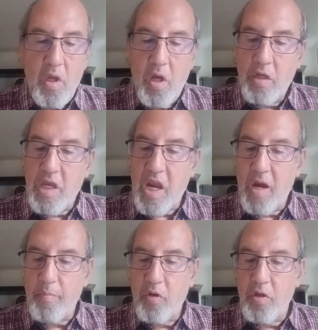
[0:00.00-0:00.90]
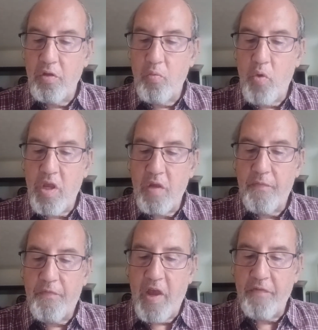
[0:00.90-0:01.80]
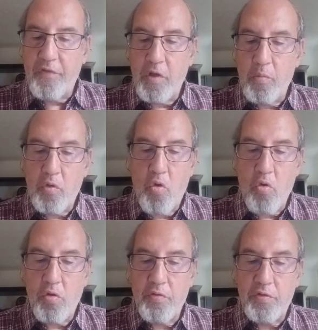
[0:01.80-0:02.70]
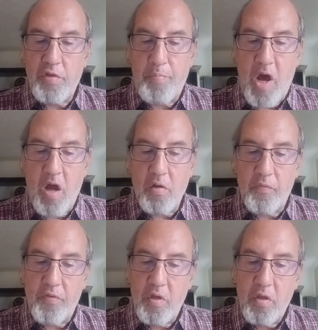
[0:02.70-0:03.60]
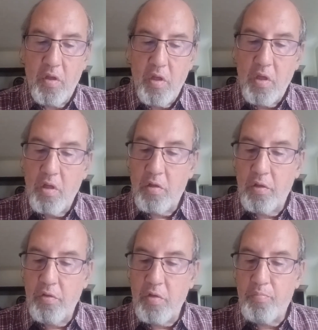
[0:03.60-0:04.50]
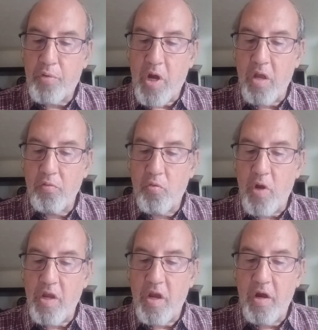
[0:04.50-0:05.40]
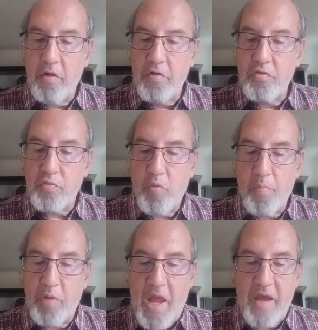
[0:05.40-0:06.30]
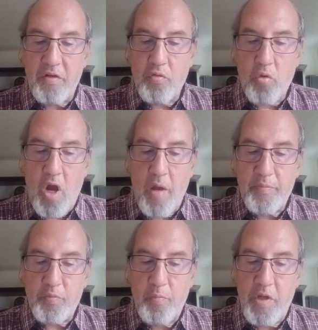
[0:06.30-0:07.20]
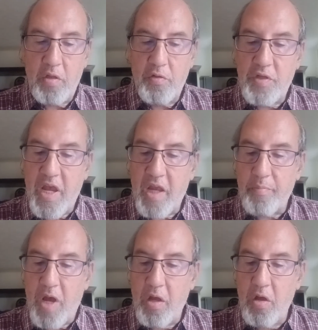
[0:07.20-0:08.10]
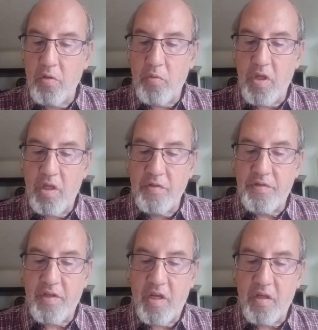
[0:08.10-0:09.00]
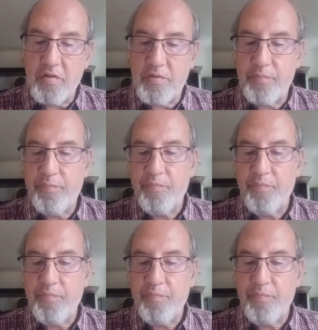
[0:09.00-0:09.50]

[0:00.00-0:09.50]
A camera in the wing faithfully recorded the topography, including brown-gray areas where blighted crops were being attacked by hungry insects.